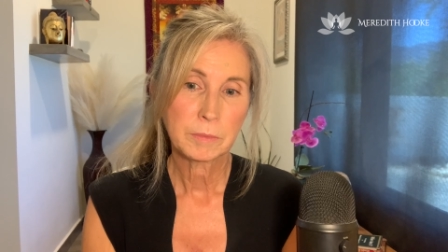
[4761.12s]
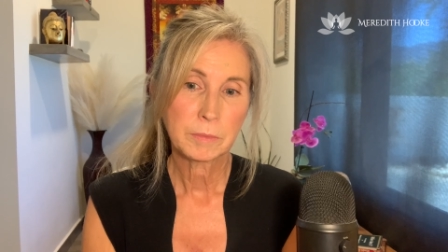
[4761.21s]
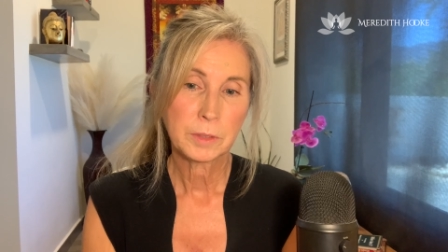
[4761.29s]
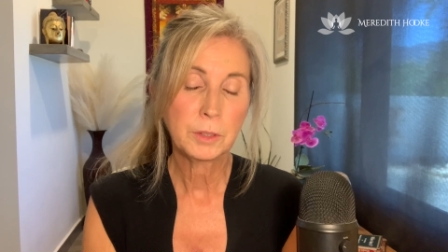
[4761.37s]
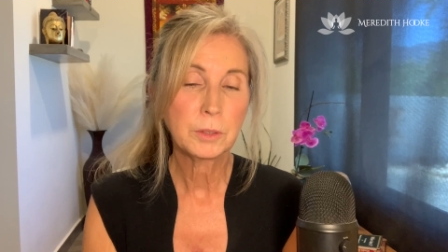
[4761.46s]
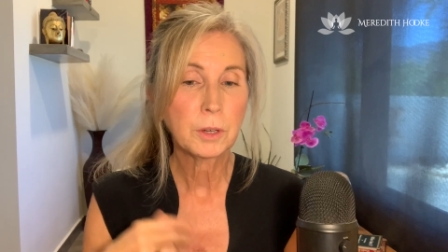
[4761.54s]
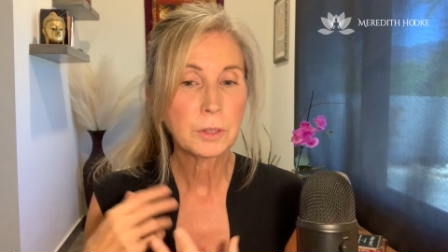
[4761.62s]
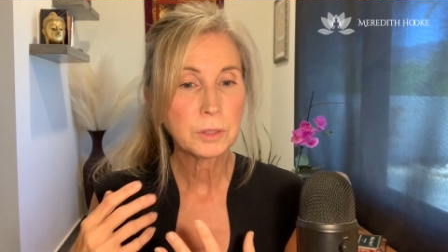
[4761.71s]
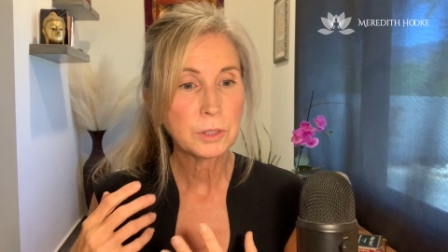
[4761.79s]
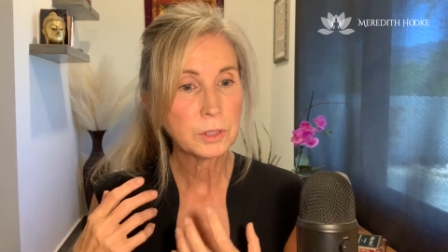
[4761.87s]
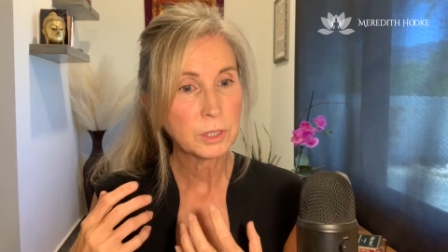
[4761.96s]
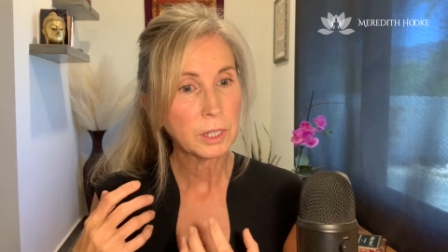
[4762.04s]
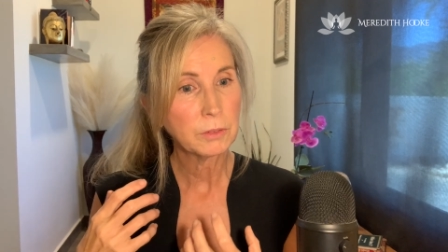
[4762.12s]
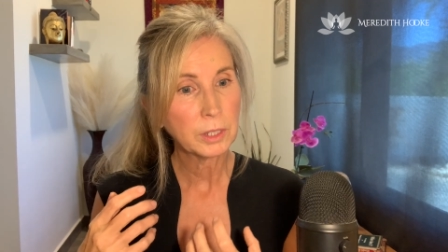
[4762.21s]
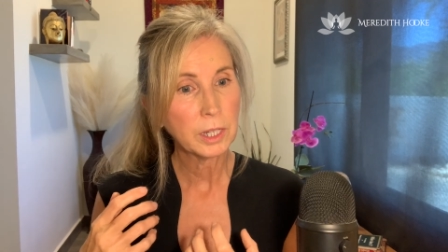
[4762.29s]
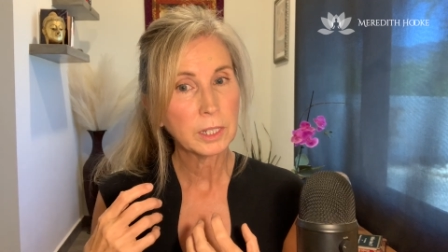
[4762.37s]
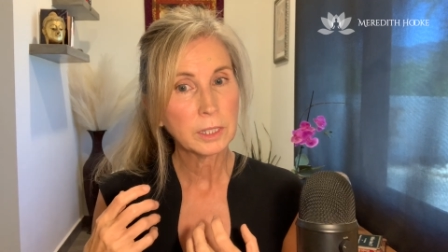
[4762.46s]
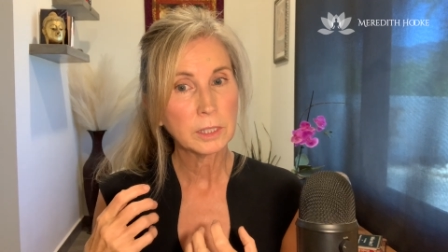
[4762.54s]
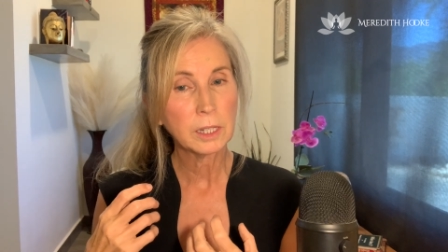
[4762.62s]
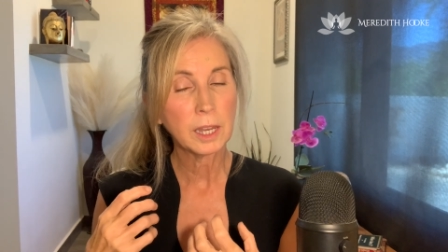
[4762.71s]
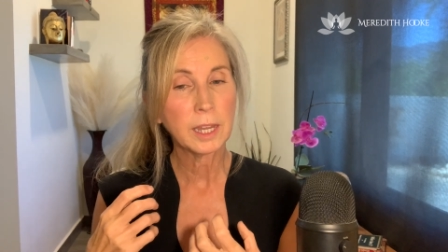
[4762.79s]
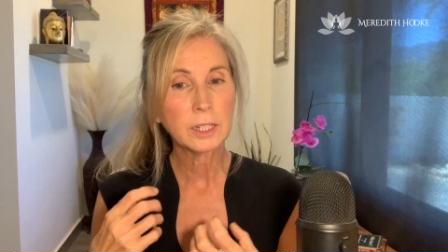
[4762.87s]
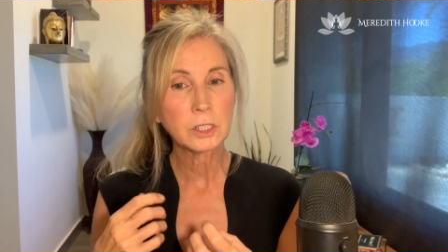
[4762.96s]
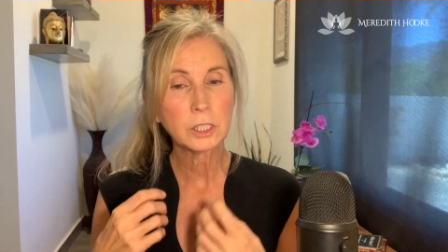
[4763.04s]
You notice yourself getting a little
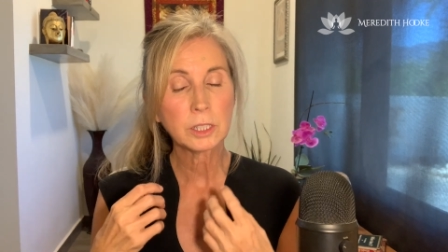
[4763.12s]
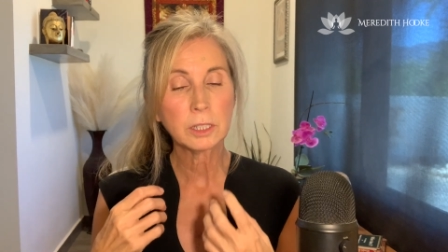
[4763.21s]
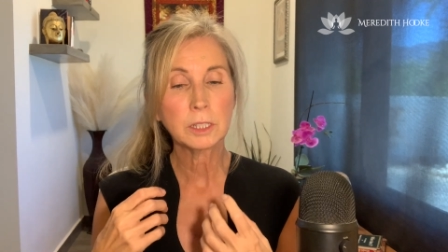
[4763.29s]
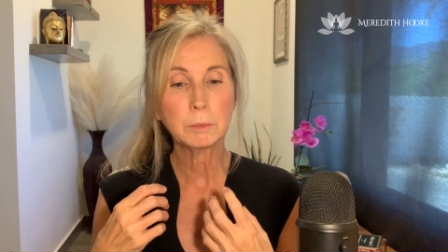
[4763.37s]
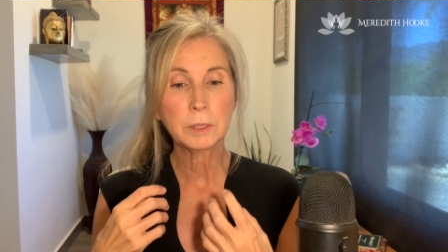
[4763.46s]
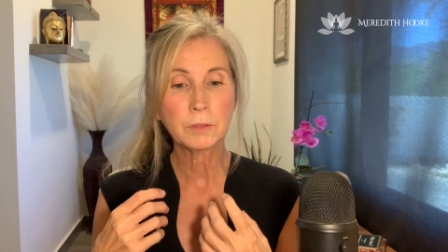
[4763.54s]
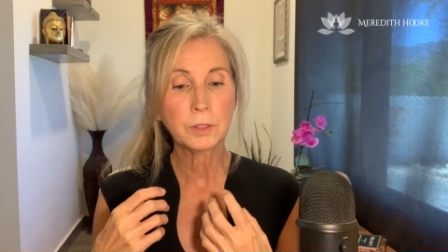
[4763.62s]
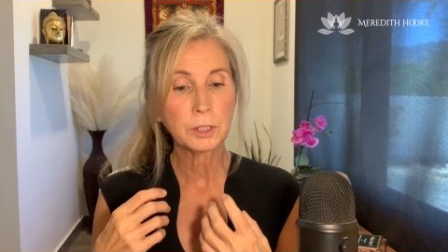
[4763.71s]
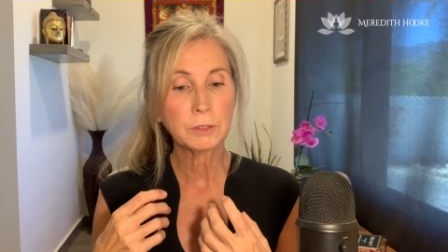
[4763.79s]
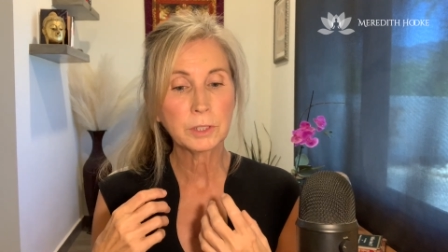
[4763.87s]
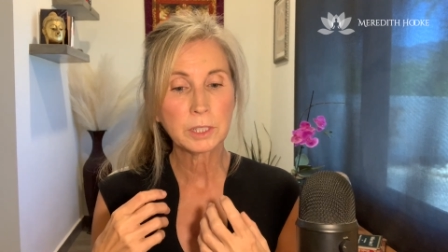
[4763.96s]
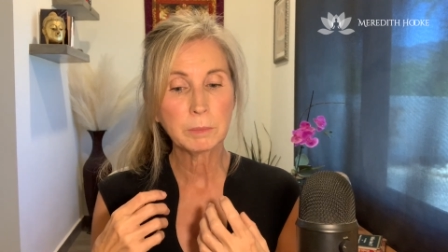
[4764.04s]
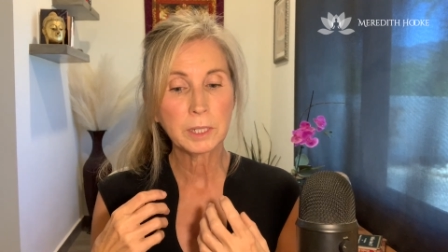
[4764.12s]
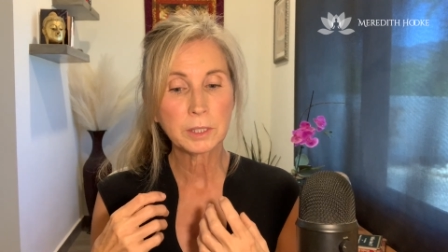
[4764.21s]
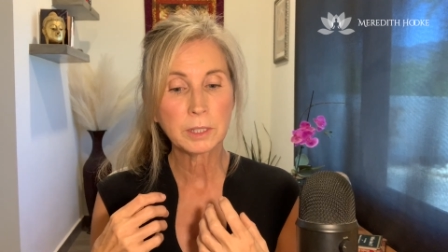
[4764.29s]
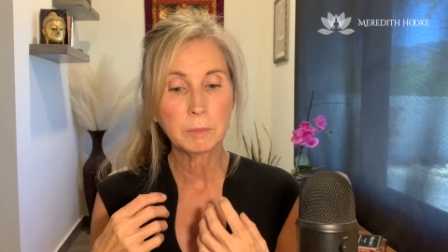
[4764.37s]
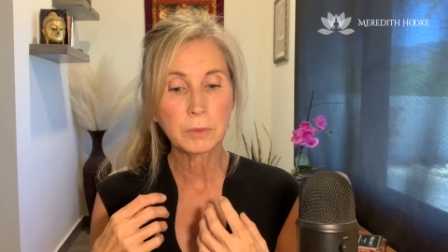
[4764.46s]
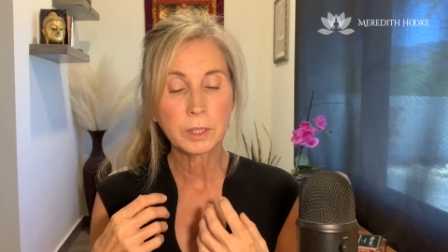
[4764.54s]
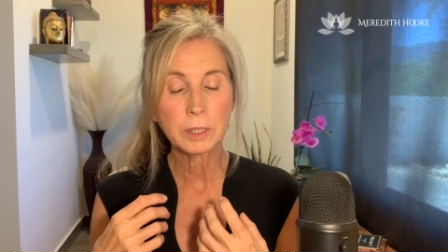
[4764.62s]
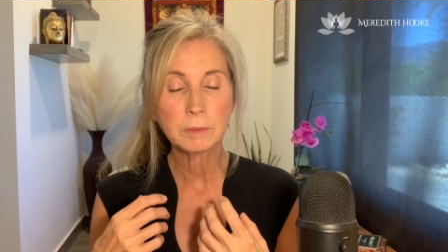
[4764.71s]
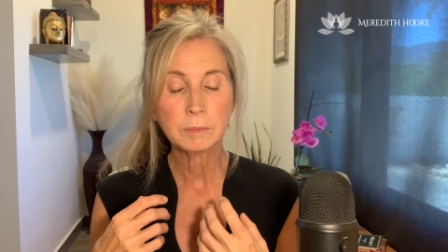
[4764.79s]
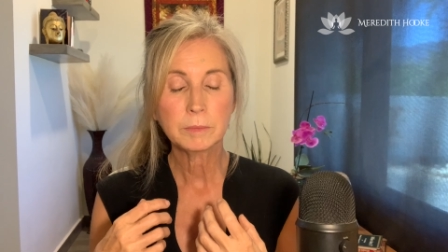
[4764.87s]
anxious, a little bit of nervous about something.